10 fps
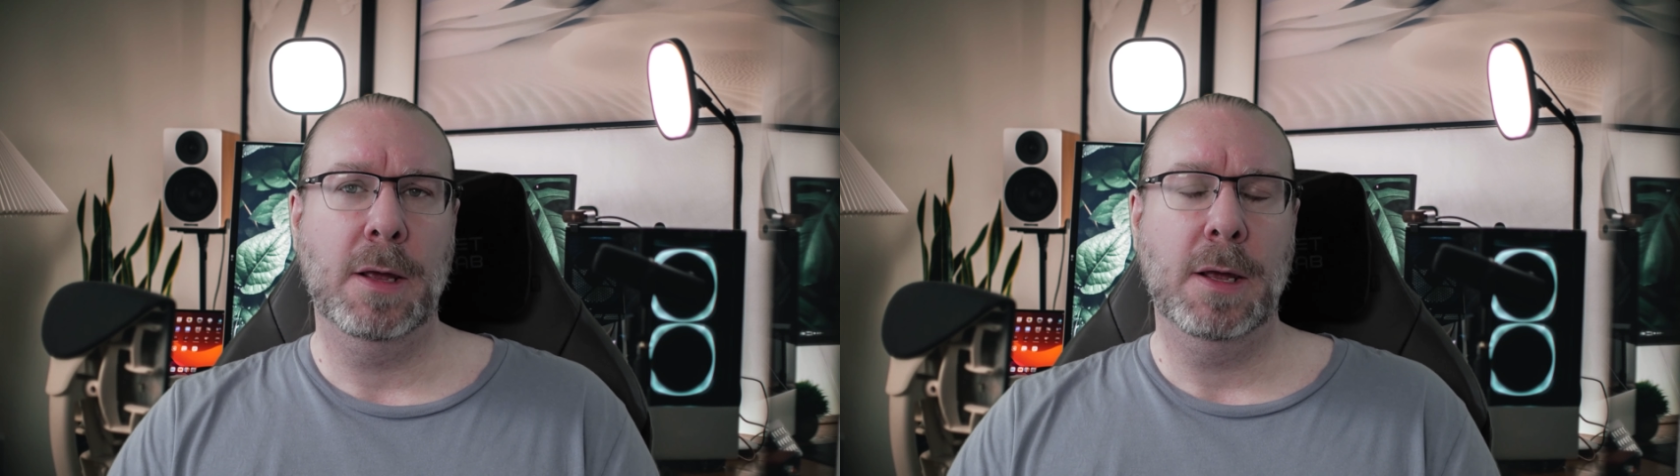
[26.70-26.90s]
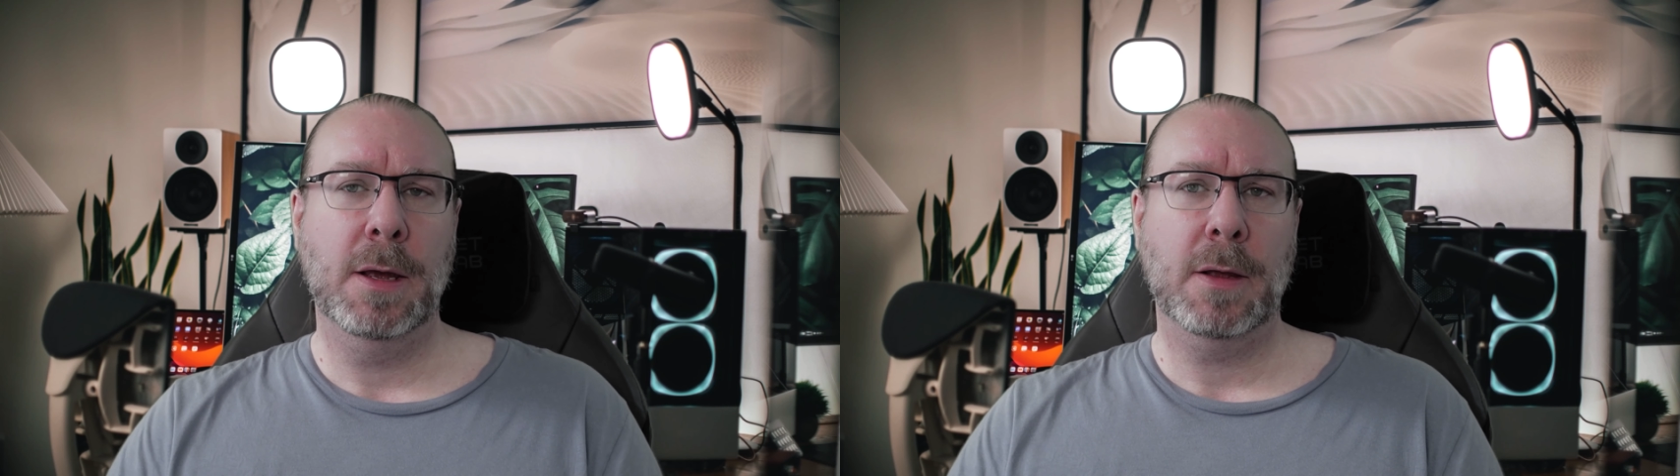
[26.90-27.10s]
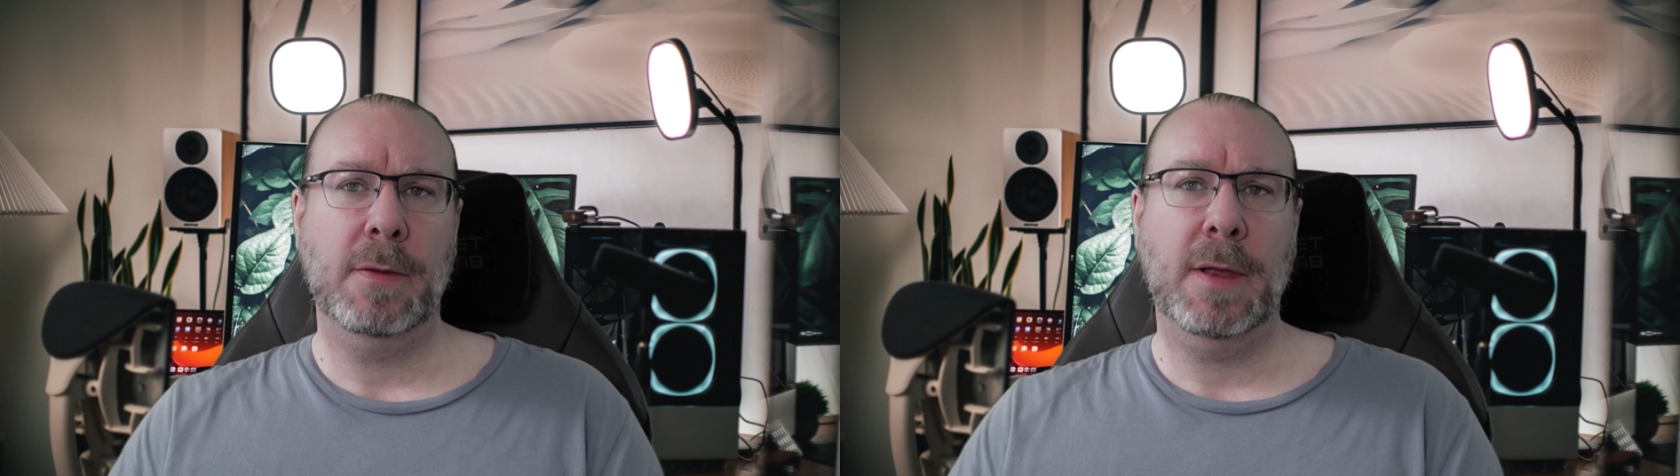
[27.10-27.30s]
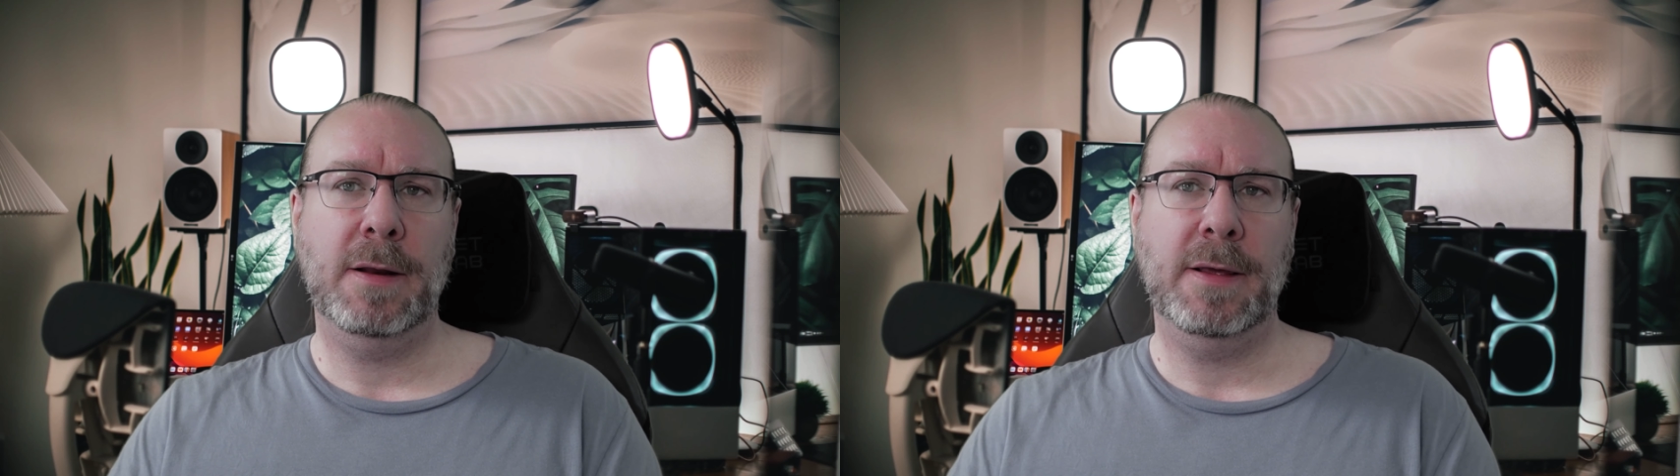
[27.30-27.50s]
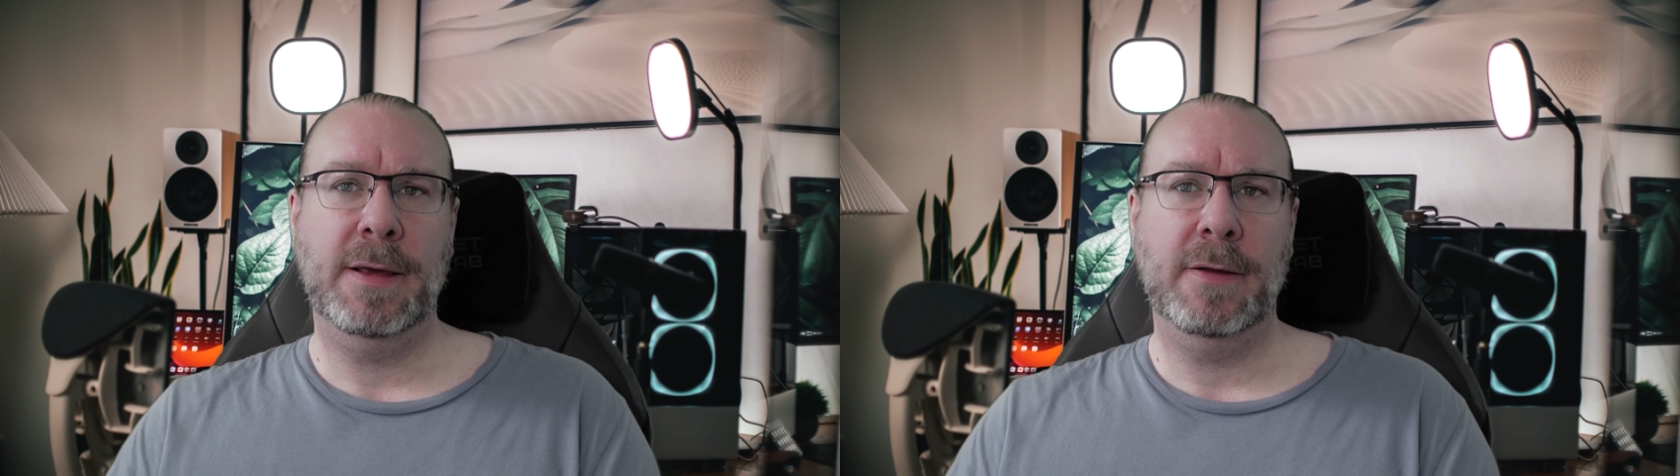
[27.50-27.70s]
that
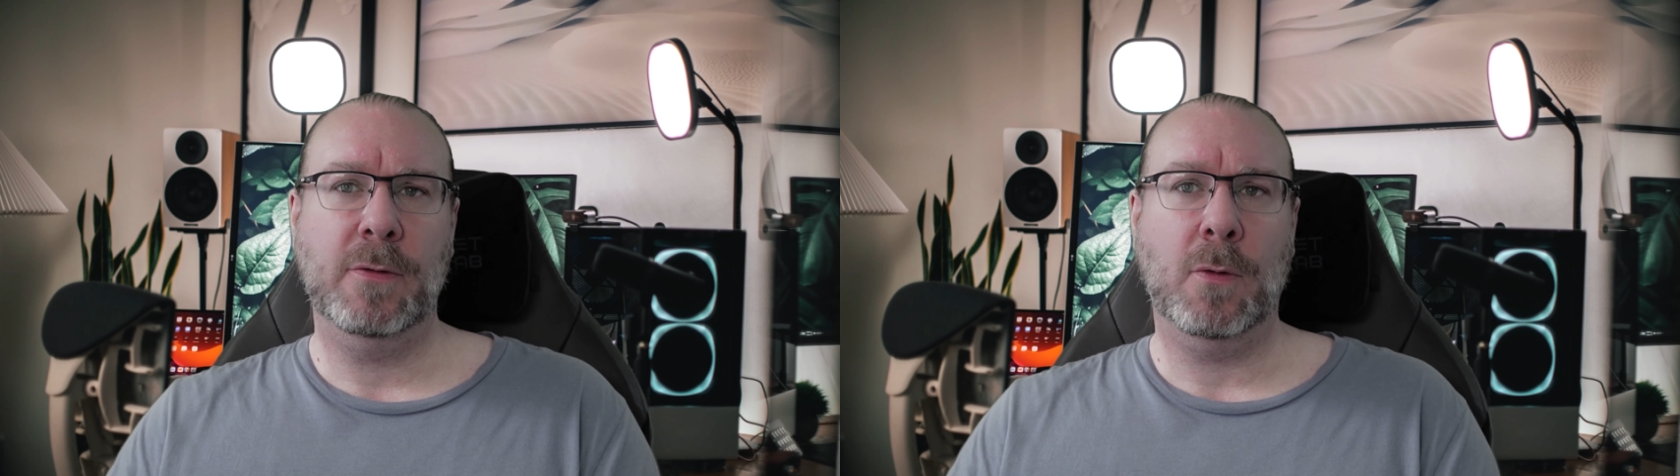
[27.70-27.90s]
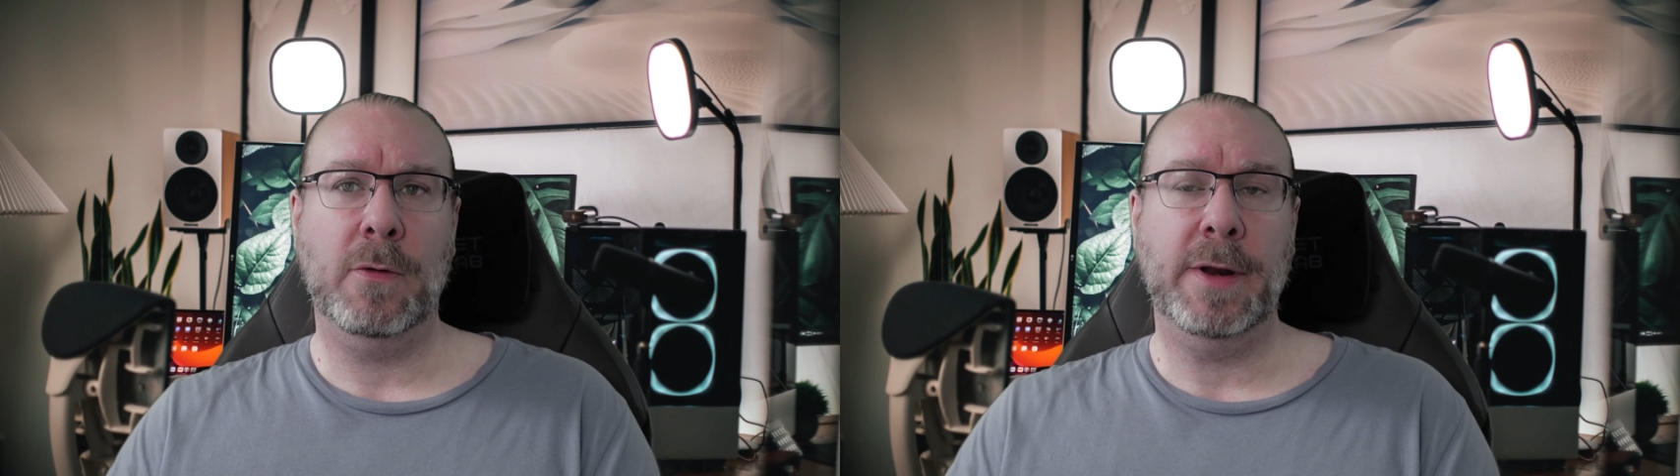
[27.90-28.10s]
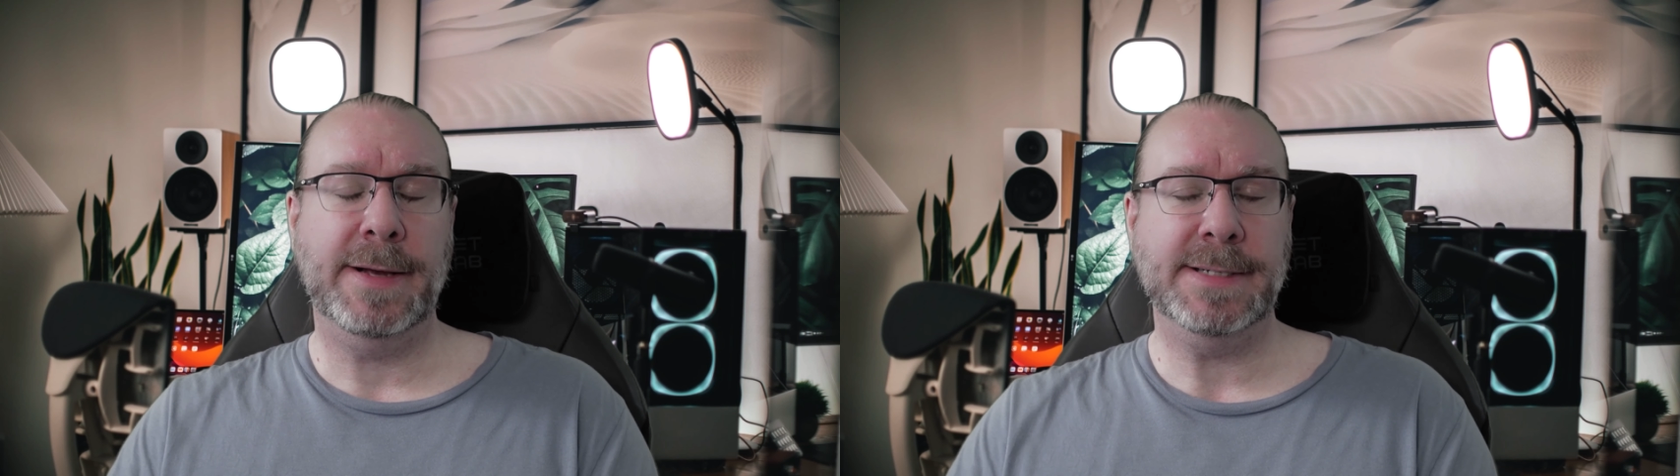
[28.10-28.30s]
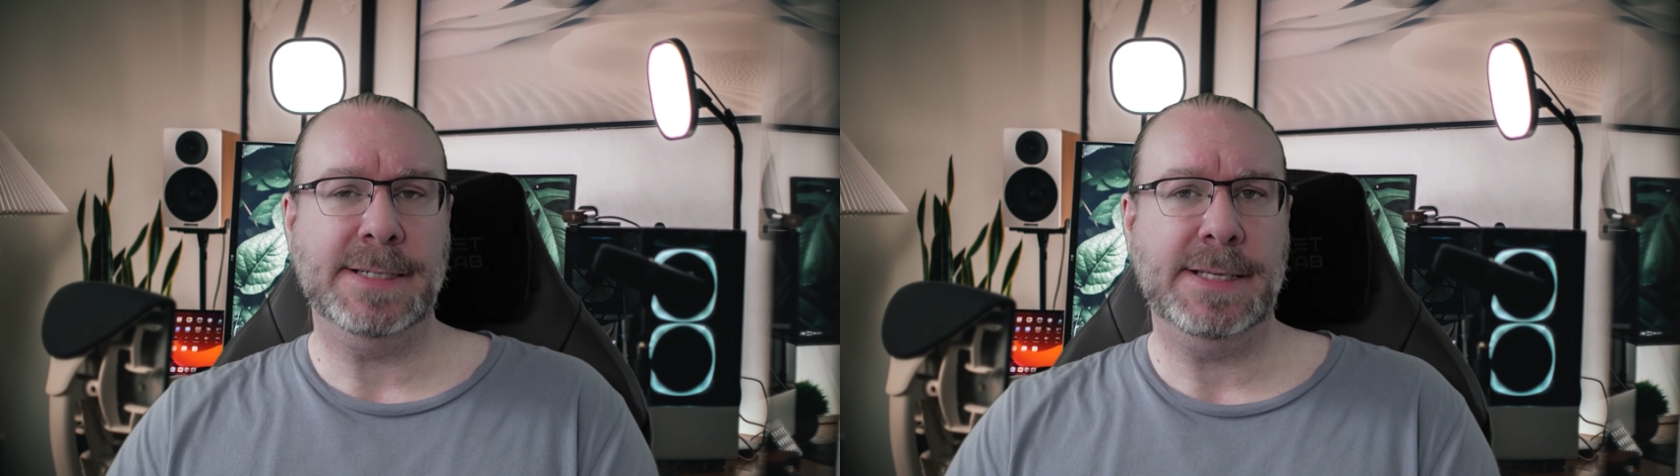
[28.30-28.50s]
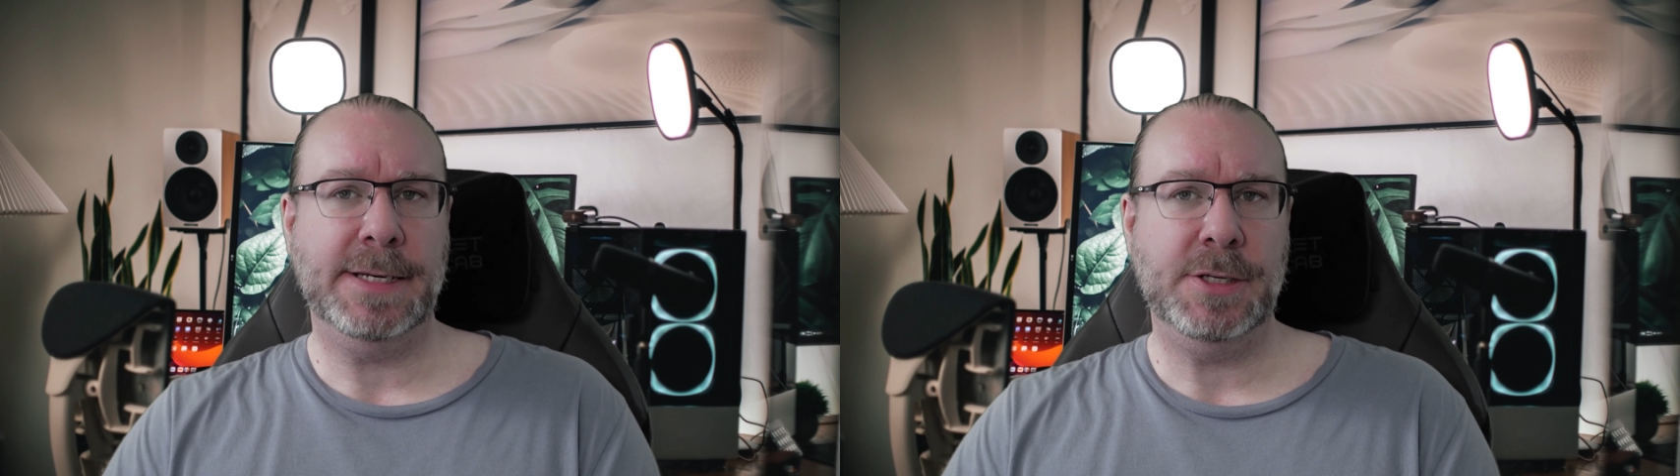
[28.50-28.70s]
is already existing
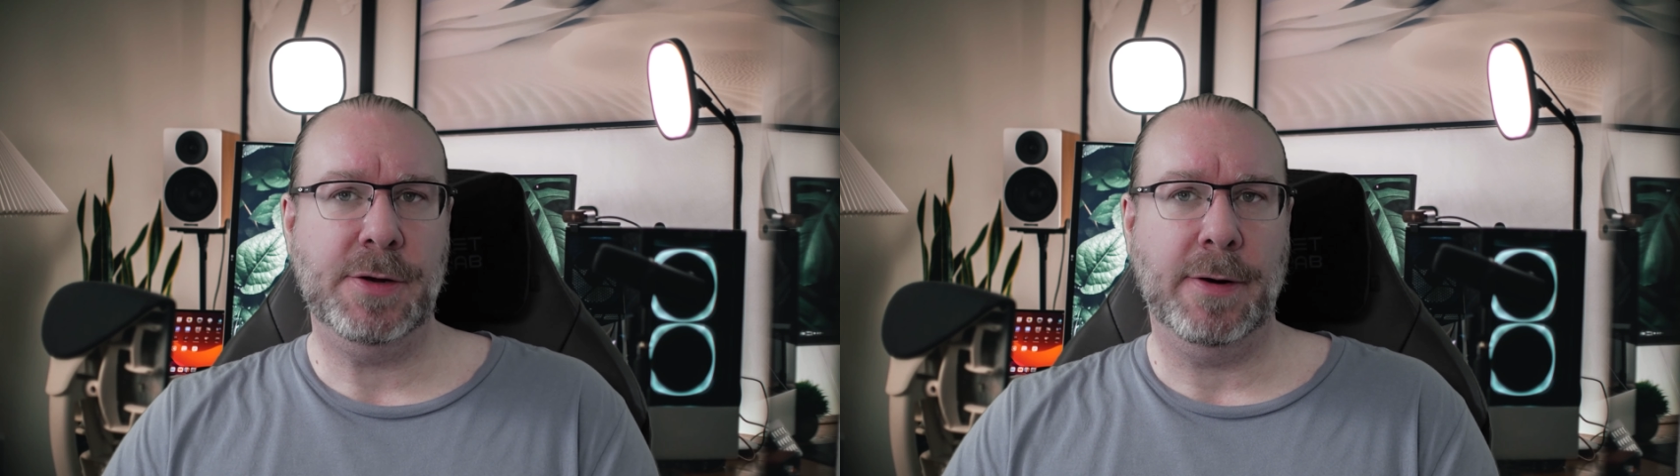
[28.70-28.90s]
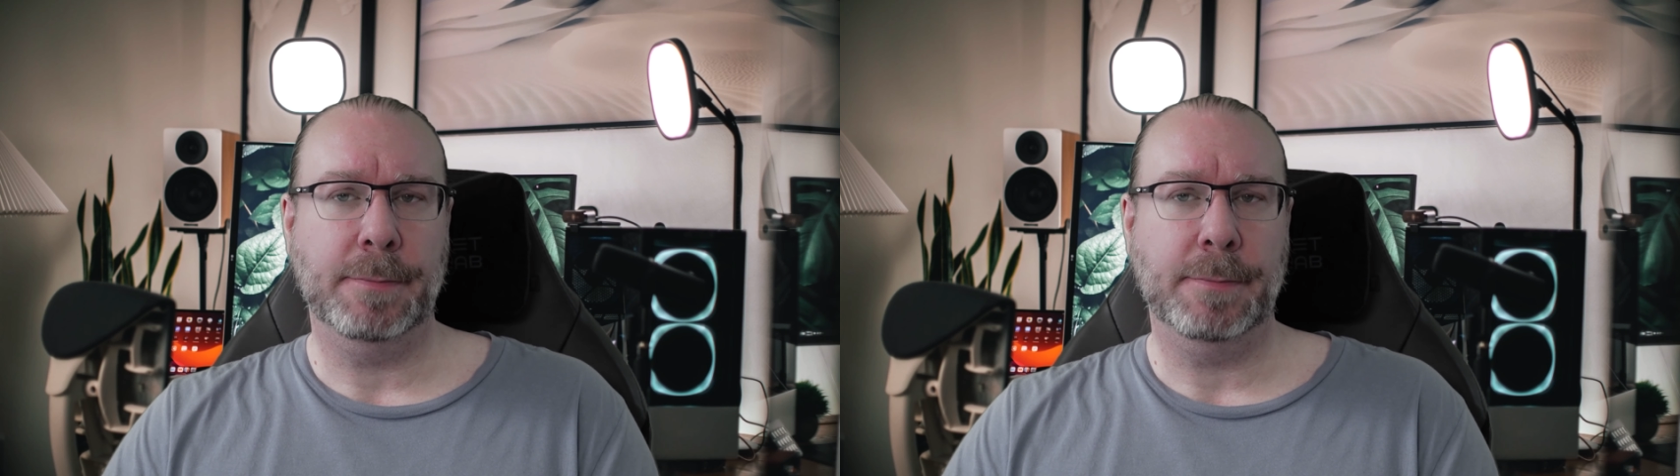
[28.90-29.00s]
in Jira.